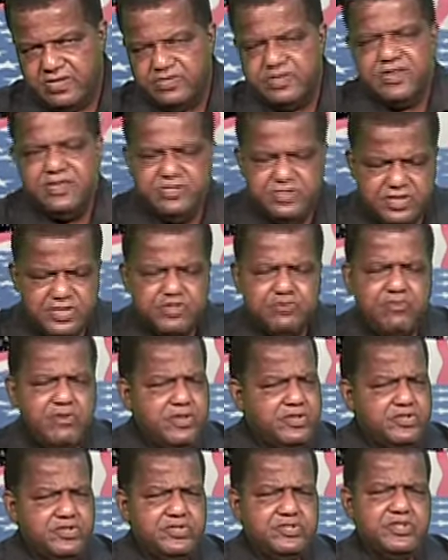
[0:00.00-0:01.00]
in this
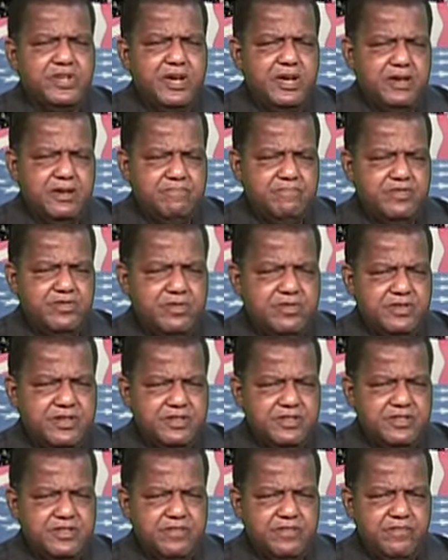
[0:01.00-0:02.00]
present time
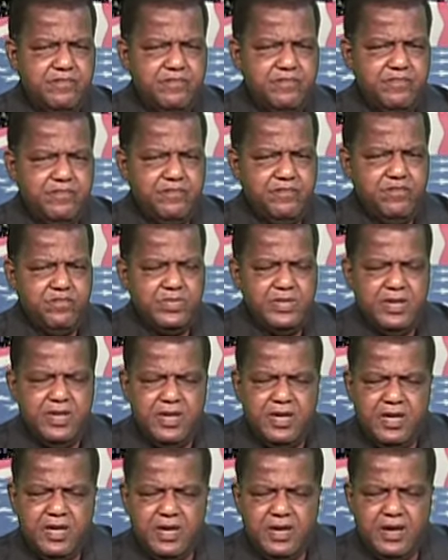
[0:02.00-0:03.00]
period.
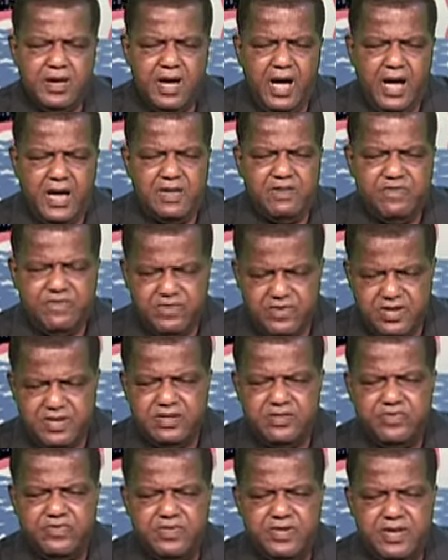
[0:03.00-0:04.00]
I
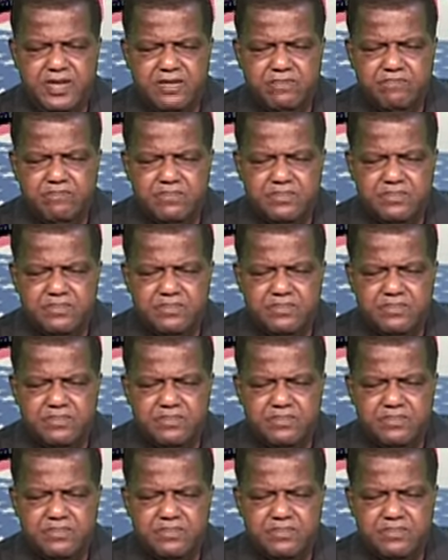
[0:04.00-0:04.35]
think that